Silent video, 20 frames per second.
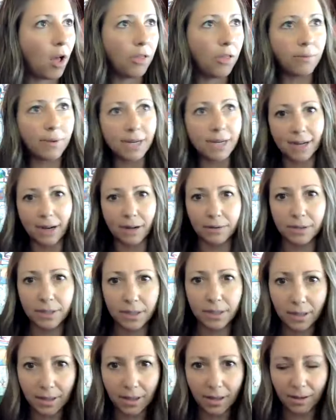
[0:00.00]
but all the way
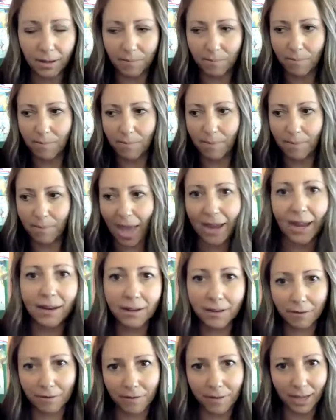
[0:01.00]
down to the back
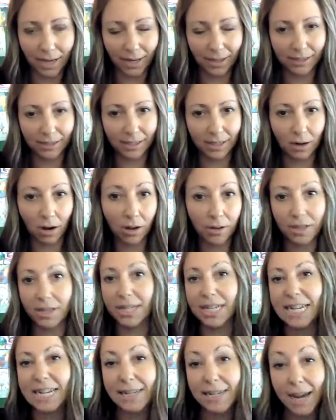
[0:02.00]
end of things and all
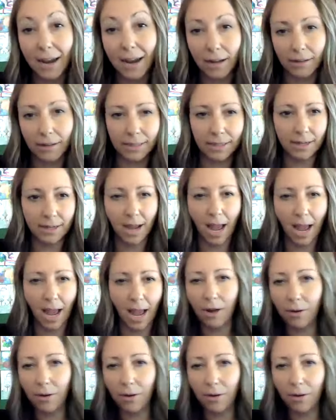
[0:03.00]
the details and
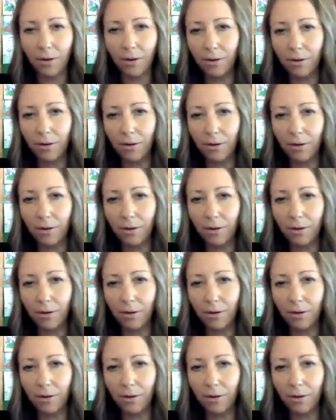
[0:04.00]
how things are